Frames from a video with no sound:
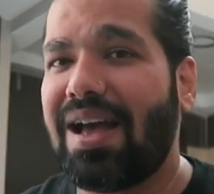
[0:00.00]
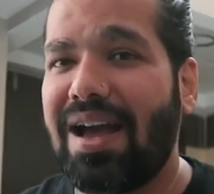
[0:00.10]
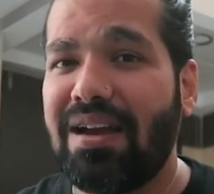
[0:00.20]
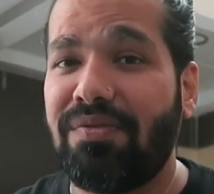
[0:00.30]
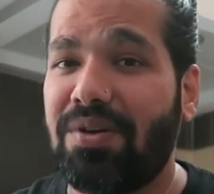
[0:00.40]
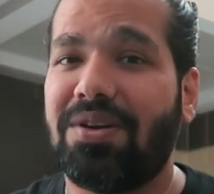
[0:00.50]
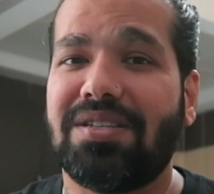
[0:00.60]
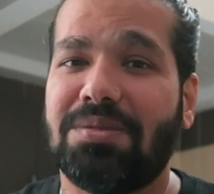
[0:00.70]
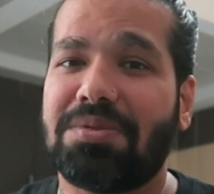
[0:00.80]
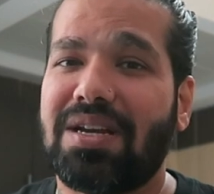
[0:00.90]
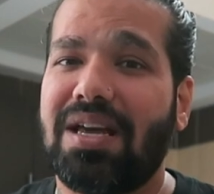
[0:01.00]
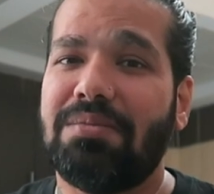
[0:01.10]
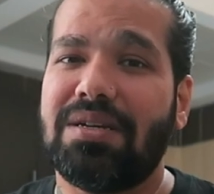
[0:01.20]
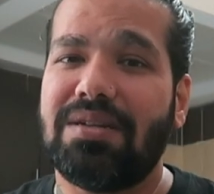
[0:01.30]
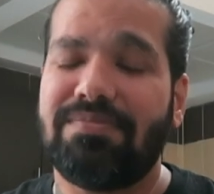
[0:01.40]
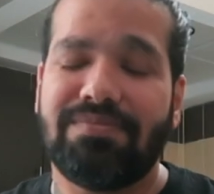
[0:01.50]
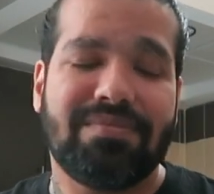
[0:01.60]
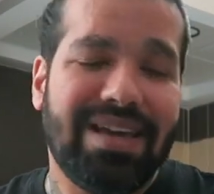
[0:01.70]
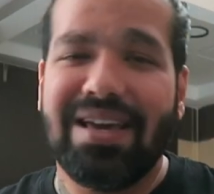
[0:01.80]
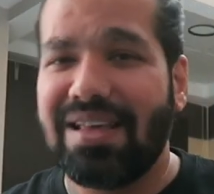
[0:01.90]
and if you're not a subscriber,
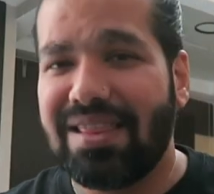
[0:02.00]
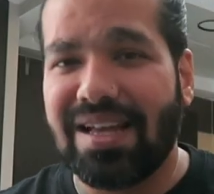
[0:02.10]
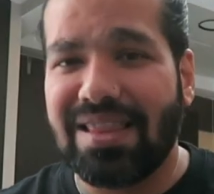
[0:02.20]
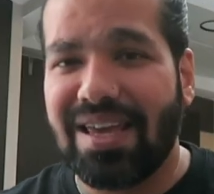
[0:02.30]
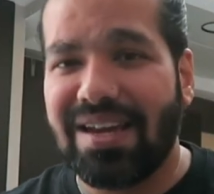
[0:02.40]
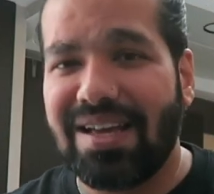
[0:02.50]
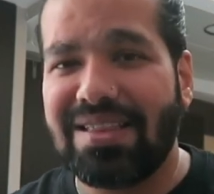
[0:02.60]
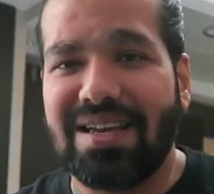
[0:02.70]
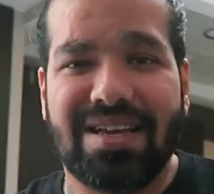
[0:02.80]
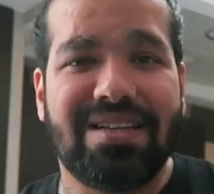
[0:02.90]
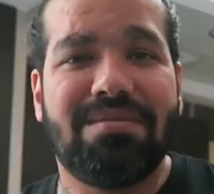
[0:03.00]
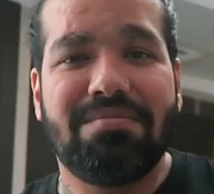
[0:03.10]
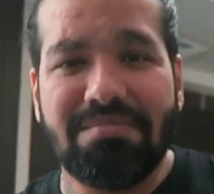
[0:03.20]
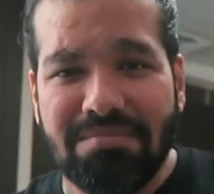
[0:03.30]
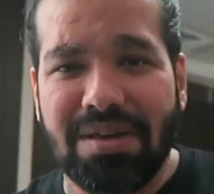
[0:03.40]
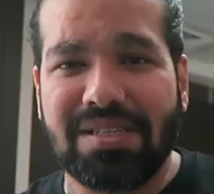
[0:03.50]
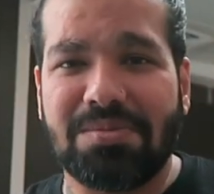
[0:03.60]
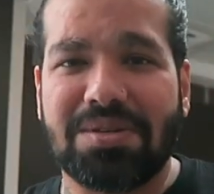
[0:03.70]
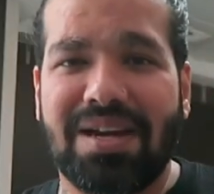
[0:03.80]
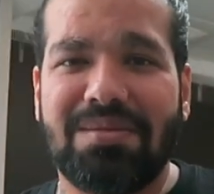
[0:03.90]
hit that thing right there. Be a
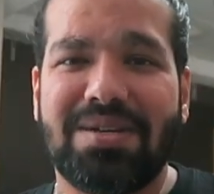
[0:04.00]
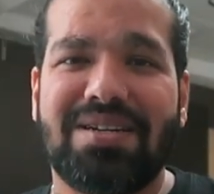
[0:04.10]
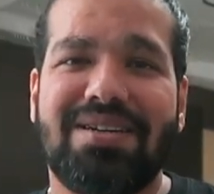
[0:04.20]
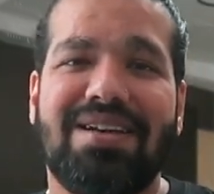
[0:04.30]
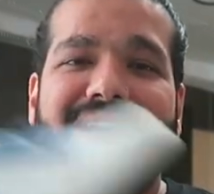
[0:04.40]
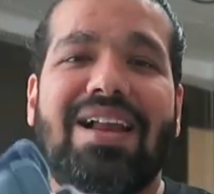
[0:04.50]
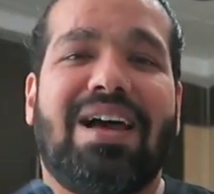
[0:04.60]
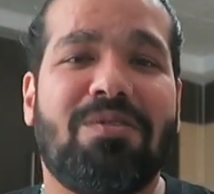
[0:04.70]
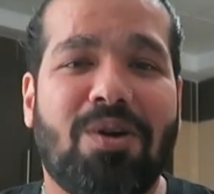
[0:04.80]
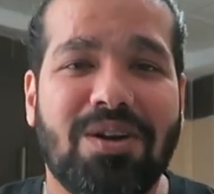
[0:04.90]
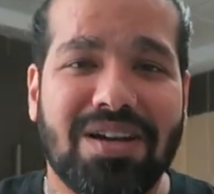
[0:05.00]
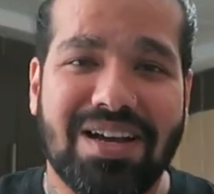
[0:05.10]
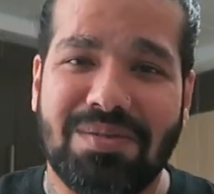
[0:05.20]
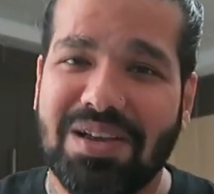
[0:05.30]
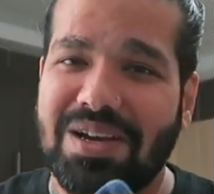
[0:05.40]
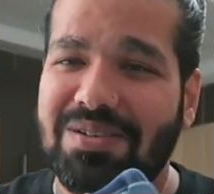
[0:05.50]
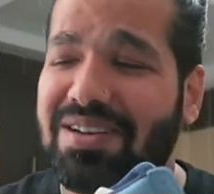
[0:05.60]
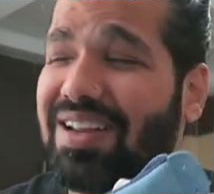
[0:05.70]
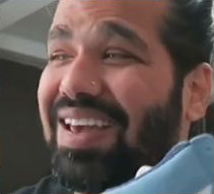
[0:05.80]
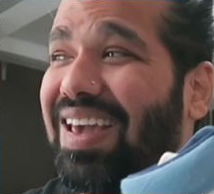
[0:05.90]
subscriber. I'll have content coming
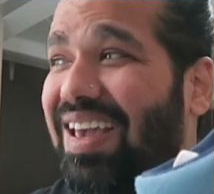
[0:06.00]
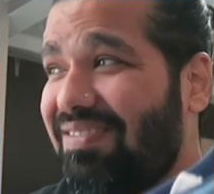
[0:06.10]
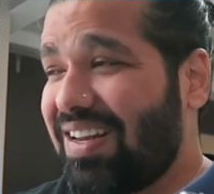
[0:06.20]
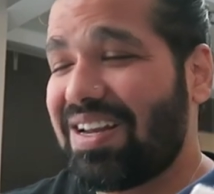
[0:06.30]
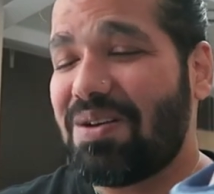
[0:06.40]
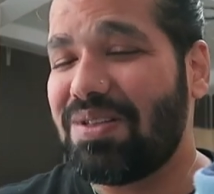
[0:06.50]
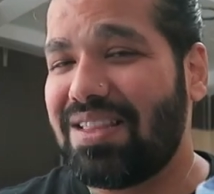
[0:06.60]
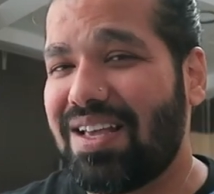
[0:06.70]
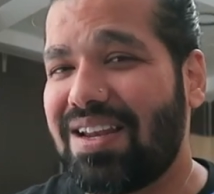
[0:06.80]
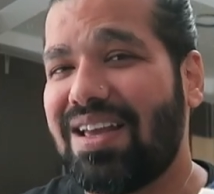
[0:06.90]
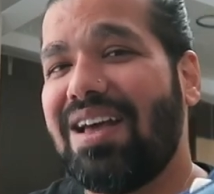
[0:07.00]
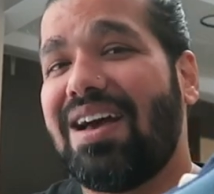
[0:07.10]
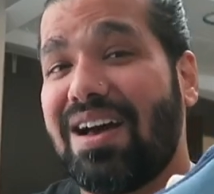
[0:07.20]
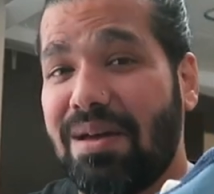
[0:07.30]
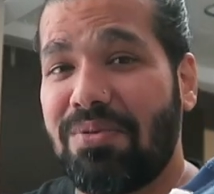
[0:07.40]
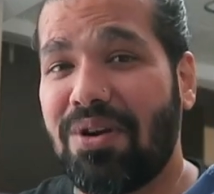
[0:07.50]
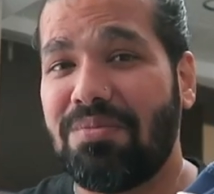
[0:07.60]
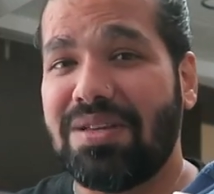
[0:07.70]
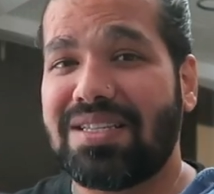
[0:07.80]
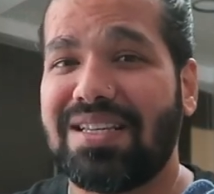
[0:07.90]
out every now and then, I
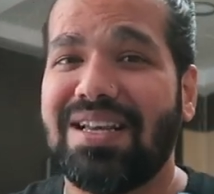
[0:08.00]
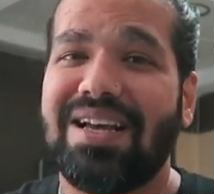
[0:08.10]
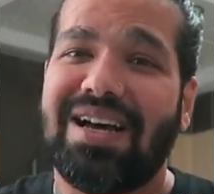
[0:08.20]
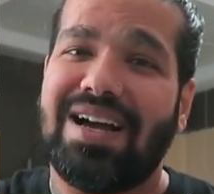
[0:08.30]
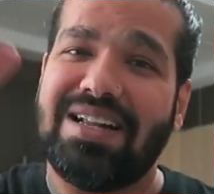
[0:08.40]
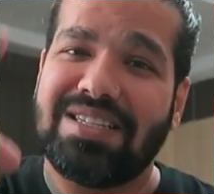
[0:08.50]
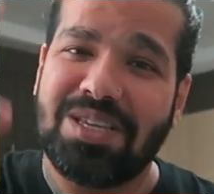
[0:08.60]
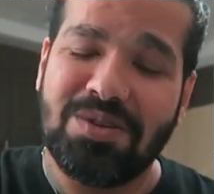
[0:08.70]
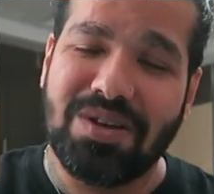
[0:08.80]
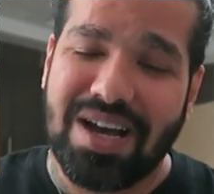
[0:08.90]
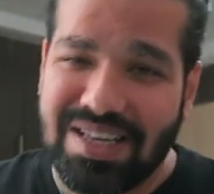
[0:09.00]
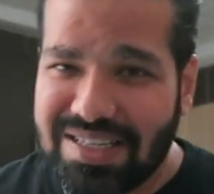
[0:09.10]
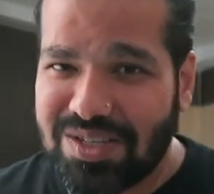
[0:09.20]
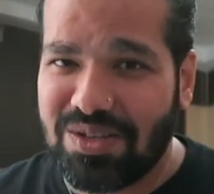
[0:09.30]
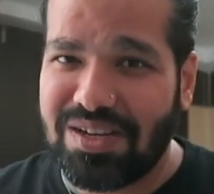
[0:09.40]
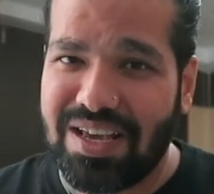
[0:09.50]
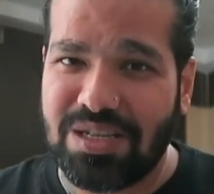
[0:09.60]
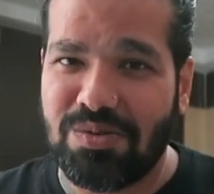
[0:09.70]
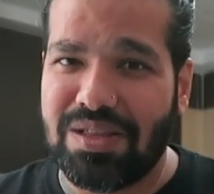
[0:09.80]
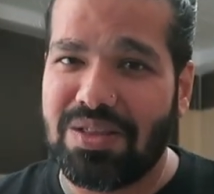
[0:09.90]
promise. I'll see you guys on the
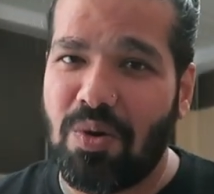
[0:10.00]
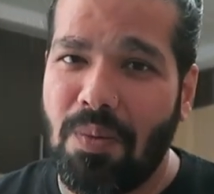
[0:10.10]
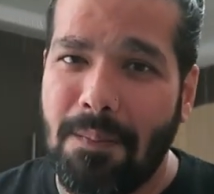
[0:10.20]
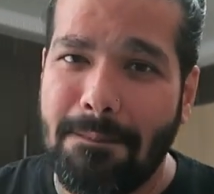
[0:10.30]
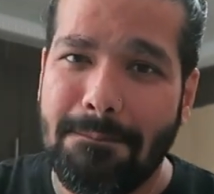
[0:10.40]
next one though.